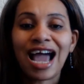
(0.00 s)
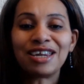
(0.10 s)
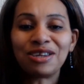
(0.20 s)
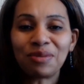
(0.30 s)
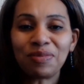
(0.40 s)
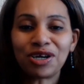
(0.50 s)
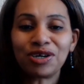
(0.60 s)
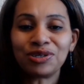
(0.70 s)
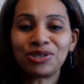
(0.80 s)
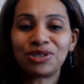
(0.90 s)
And not
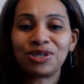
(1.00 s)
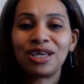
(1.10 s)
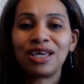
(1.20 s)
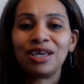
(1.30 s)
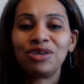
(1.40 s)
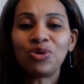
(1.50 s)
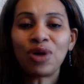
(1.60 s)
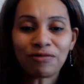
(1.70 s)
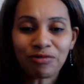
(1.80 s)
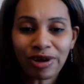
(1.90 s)
because you
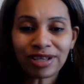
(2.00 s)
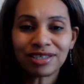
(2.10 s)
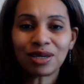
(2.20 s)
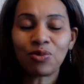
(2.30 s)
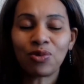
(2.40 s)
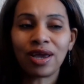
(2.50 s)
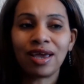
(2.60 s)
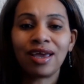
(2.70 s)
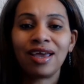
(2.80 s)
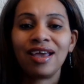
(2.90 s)
have read somewhere